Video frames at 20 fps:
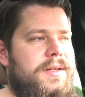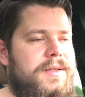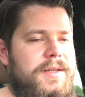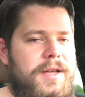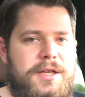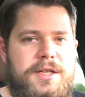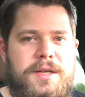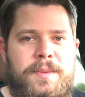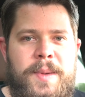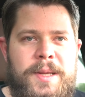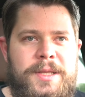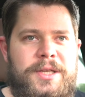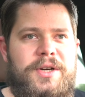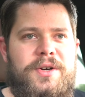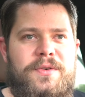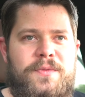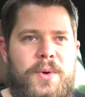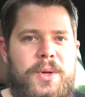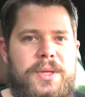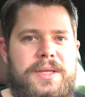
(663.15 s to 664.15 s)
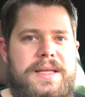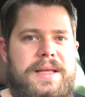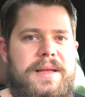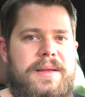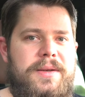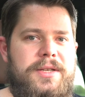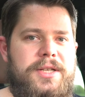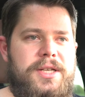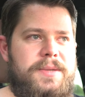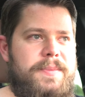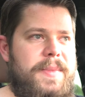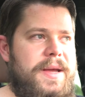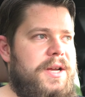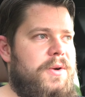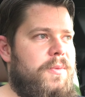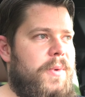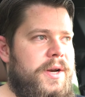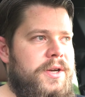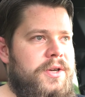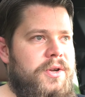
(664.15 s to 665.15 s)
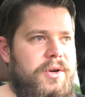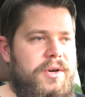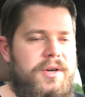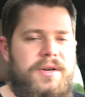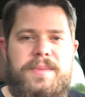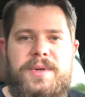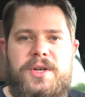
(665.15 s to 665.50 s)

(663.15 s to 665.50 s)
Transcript: Doesn't matter what, just make $1.